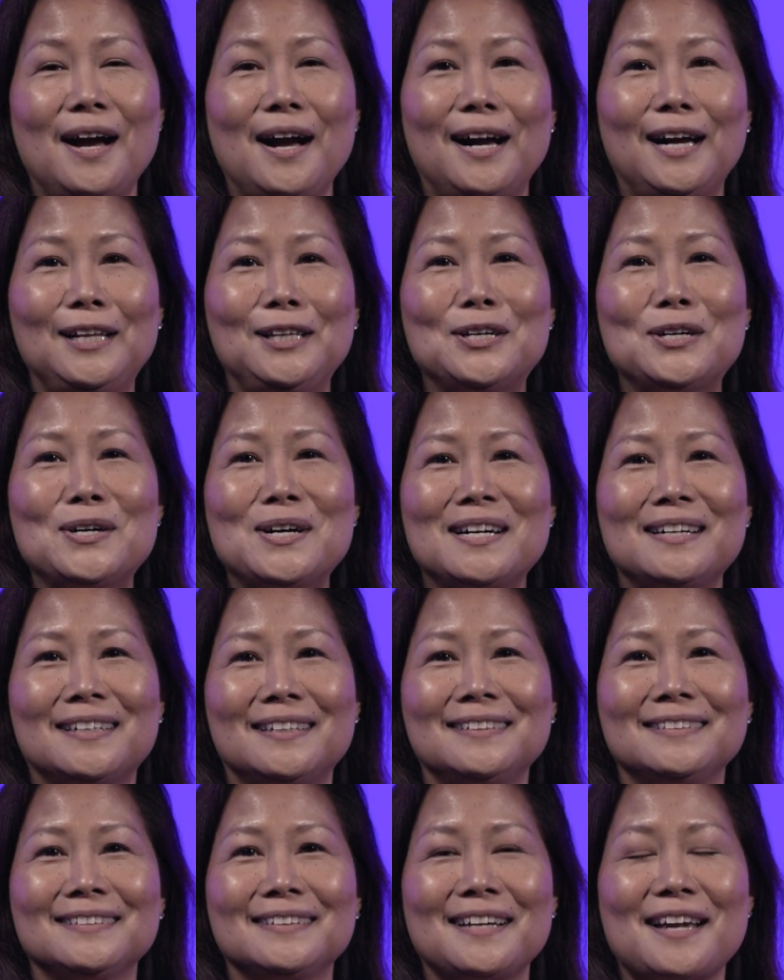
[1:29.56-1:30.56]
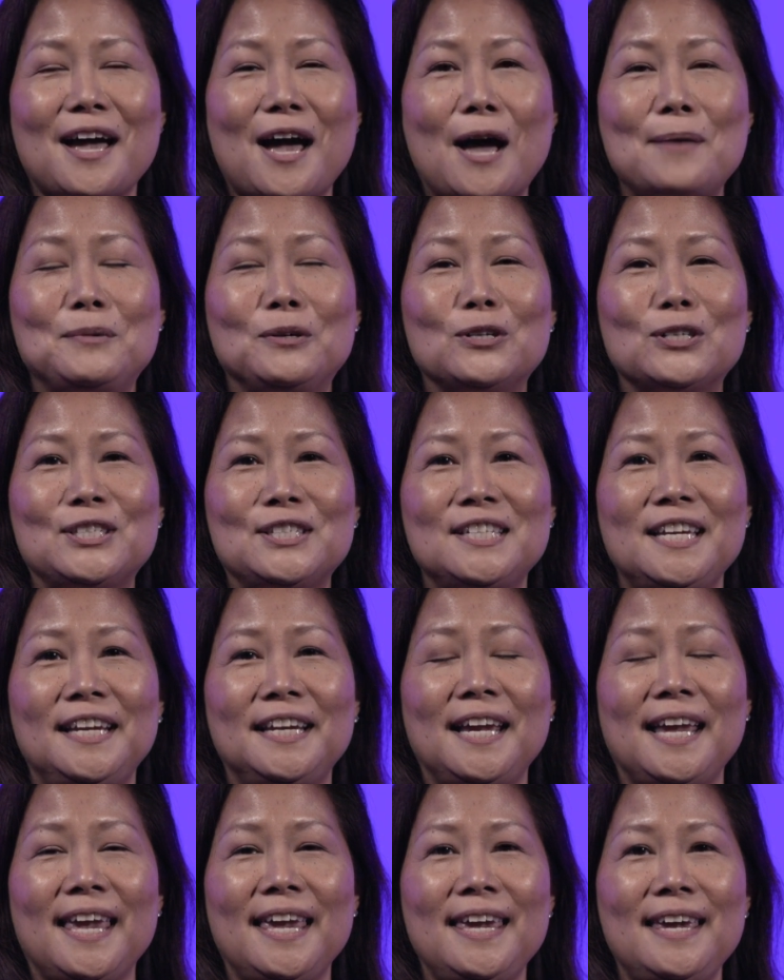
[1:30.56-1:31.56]
Aloha. I'm
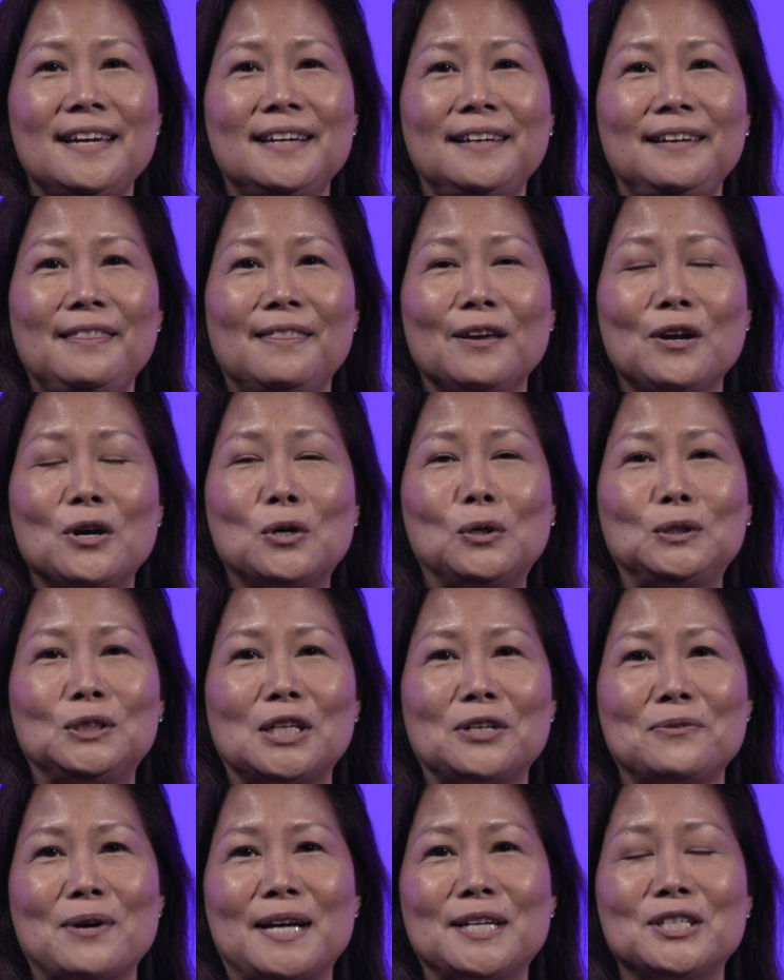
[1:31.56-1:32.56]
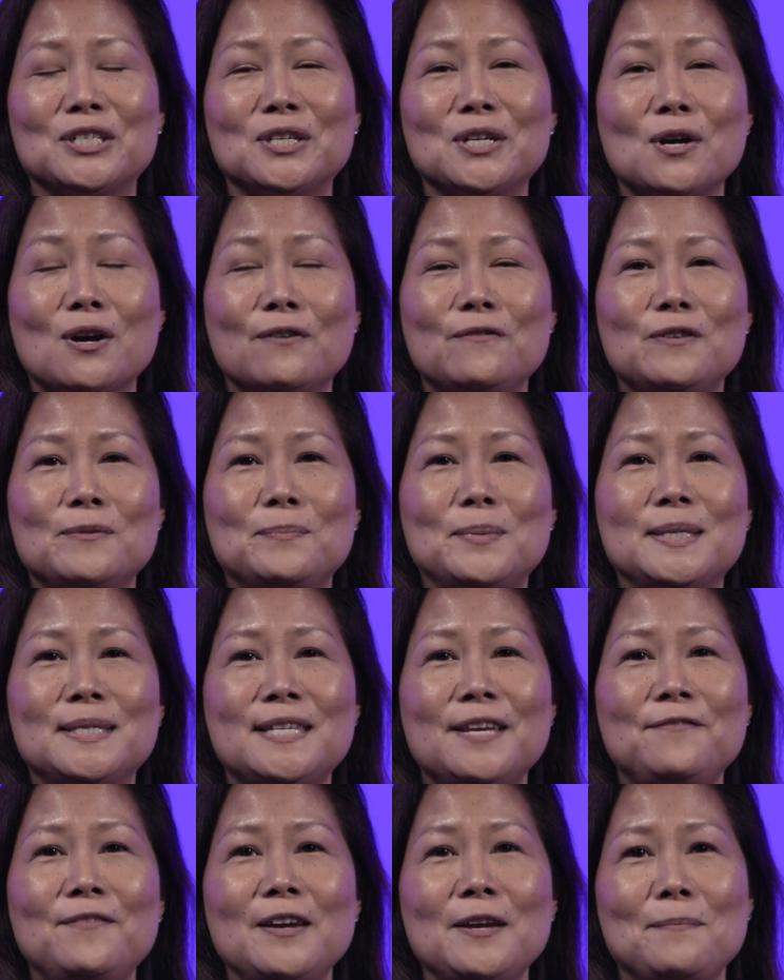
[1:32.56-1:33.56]
Christina Higa, the co-director of the
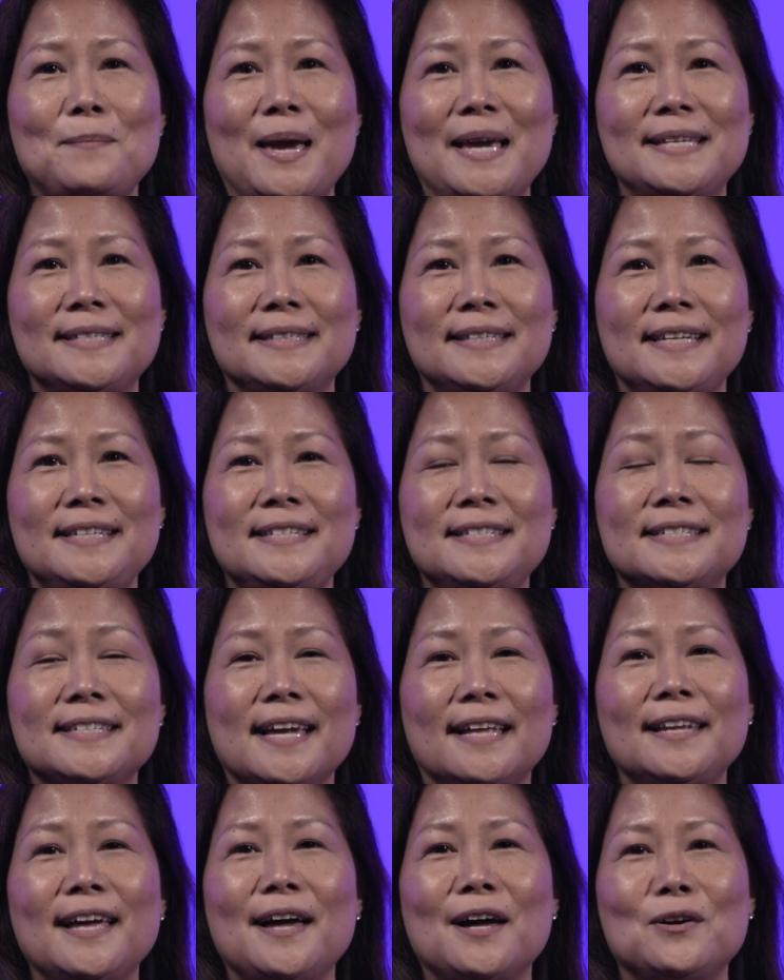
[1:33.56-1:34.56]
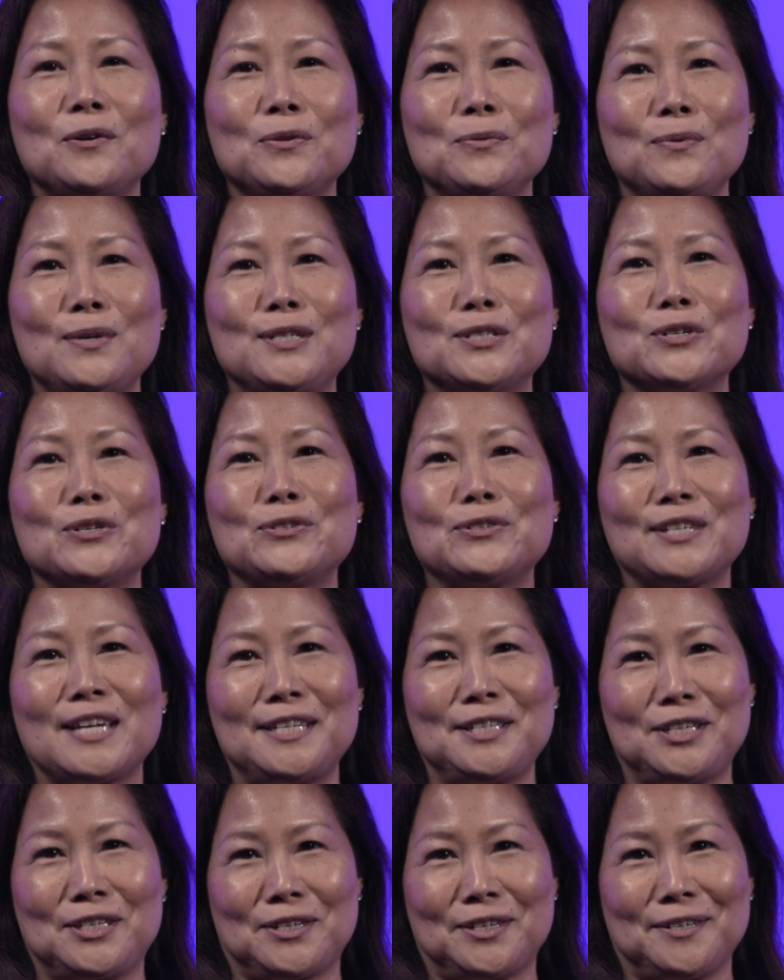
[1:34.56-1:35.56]
Pacific Basin Telehealth Resource
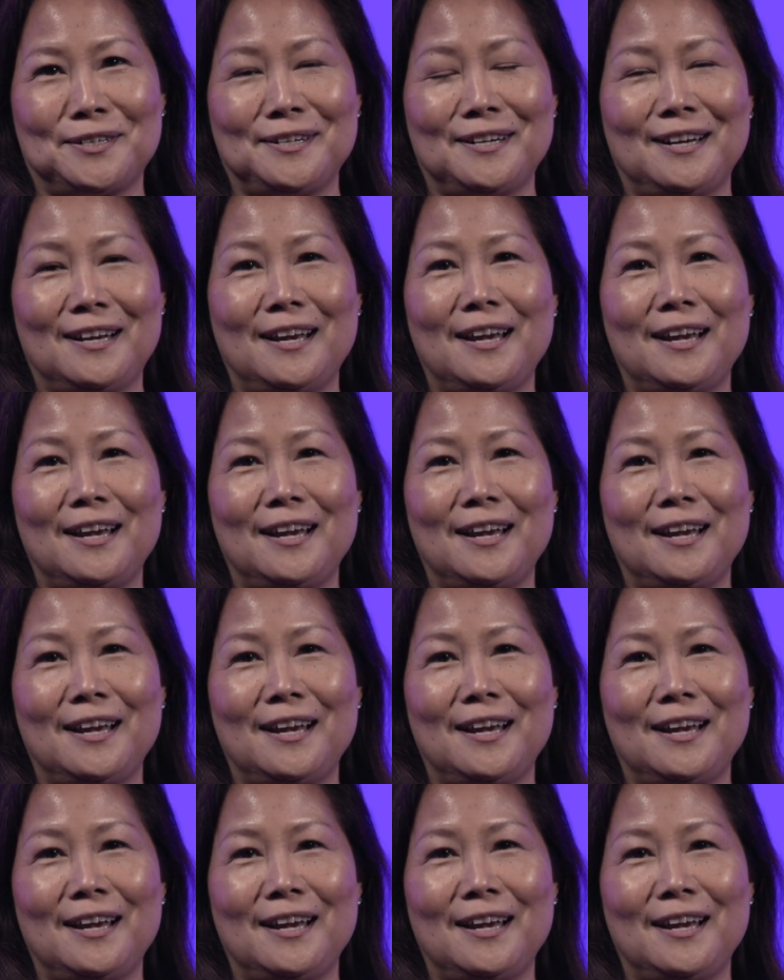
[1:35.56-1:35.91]
Center.